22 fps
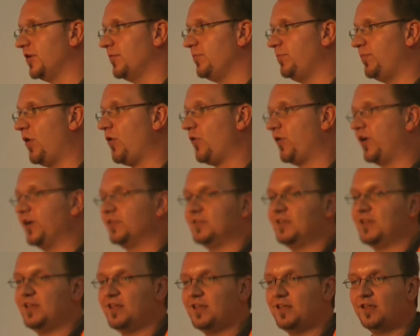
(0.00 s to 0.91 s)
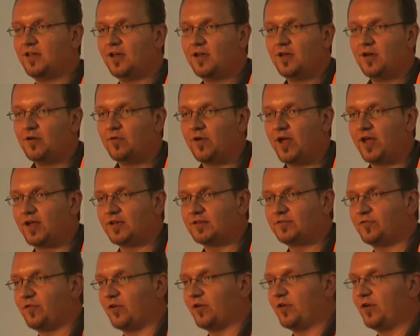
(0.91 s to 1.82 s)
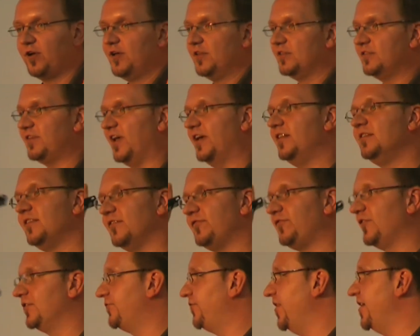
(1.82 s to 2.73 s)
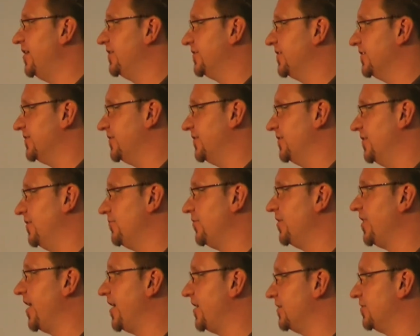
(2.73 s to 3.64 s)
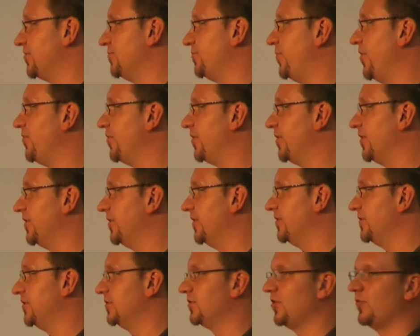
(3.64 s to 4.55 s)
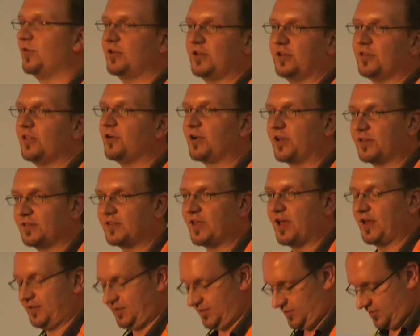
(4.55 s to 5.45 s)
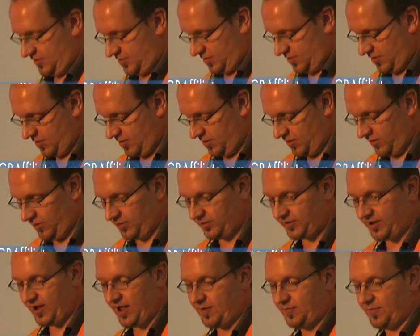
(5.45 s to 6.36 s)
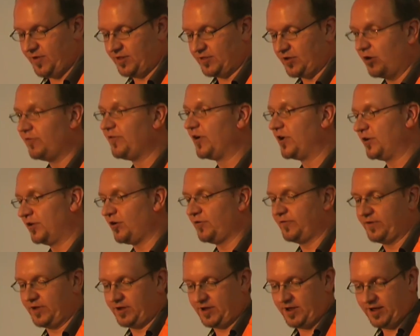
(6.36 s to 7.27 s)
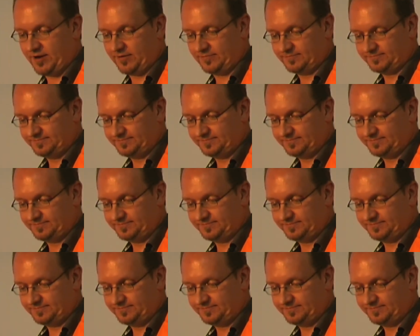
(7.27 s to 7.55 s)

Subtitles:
poker DE ranks for 10 different phrases related to poker, and you don't want to look at that all the time and over again.